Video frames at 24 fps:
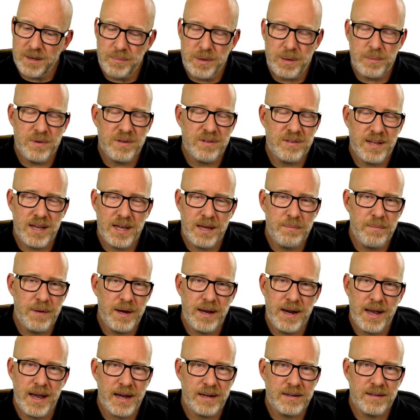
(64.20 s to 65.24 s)
people say it
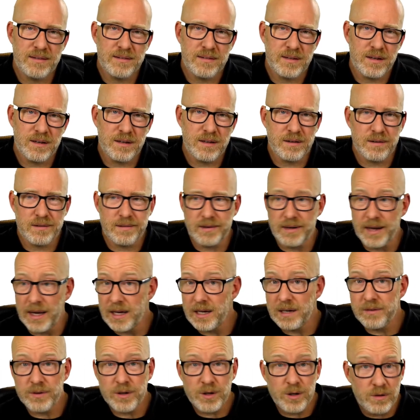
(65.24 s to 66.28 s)
might act as a
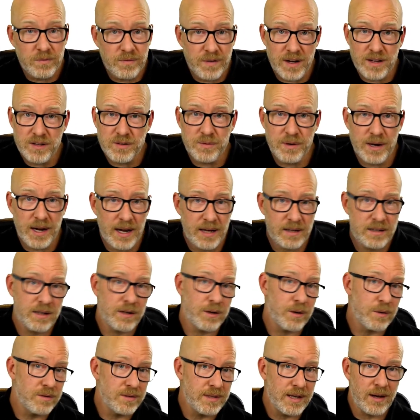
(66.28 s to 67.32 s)
negative acute phase reactant,
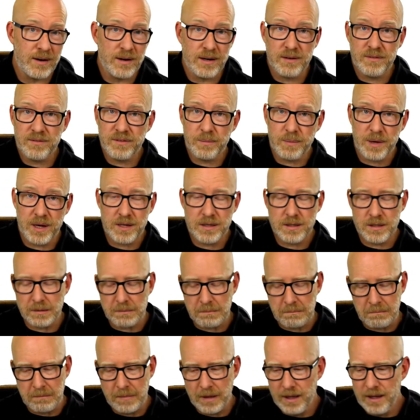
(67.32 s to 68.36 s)
goes down in
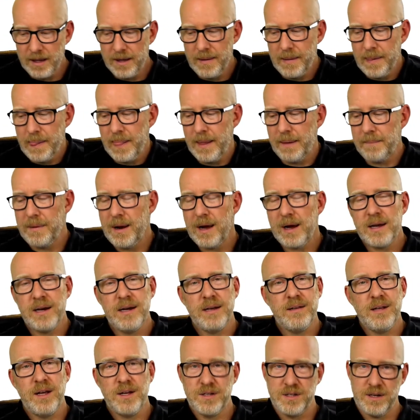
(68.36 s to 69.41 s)
inflammation. I'm not going to
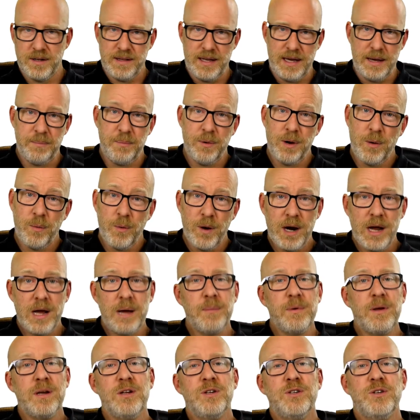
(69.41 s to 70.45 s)
touch on that, but what I am
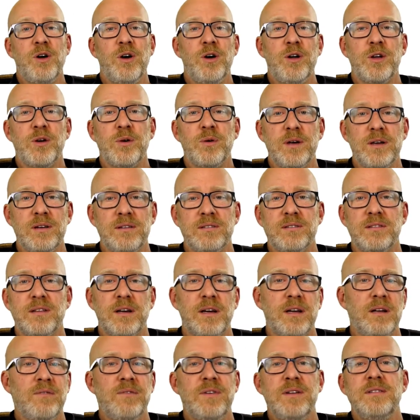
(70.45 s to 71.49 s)
going to show you is the
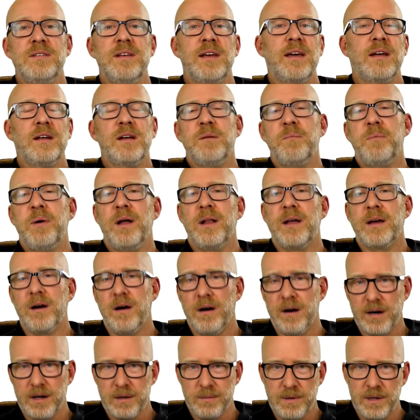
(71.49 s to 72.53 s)
convincing and compelling
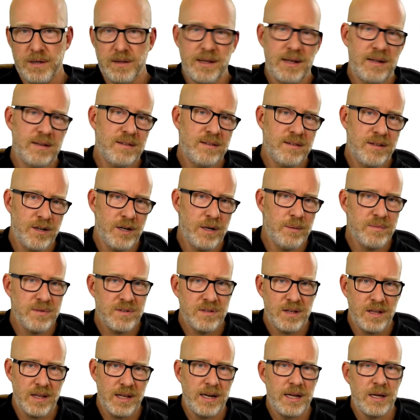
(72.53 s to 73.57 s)
argument that serum
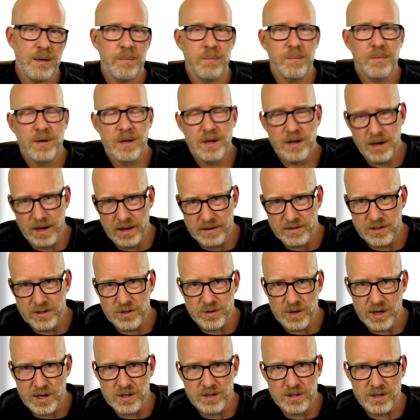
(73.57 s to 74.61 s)
selenium
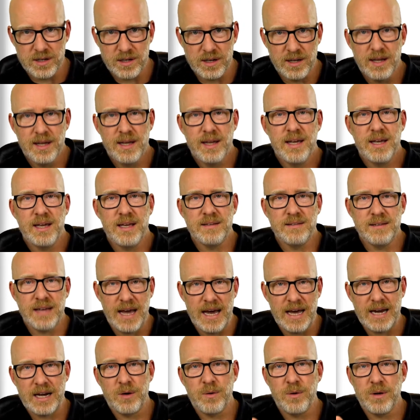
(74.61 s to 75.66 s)
concentration is
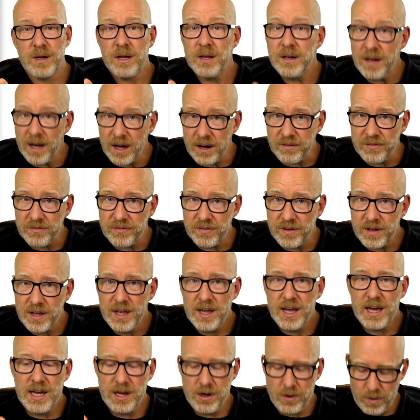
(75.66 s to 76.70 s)
adequate enough
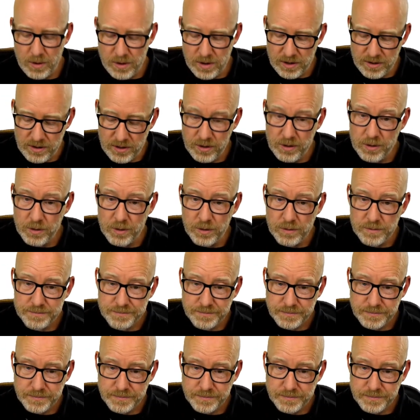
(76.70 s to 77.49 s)
in order to